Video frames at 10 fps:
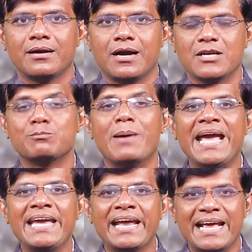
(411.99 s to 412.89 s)
as
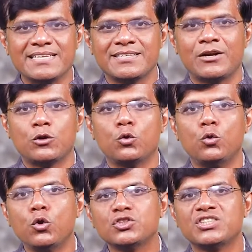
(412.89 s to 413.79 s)
buying an asset
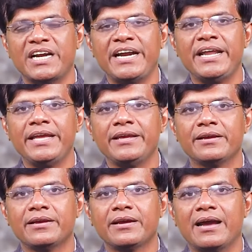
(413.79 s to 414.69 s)
looks trendy
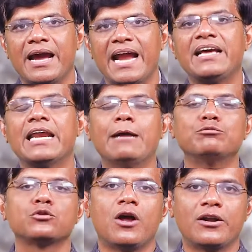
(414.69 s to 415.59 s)
and
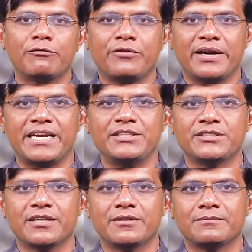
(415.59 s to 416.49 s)
grabs lot of
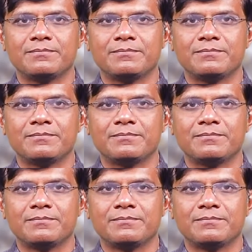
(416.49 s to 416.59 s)
attention.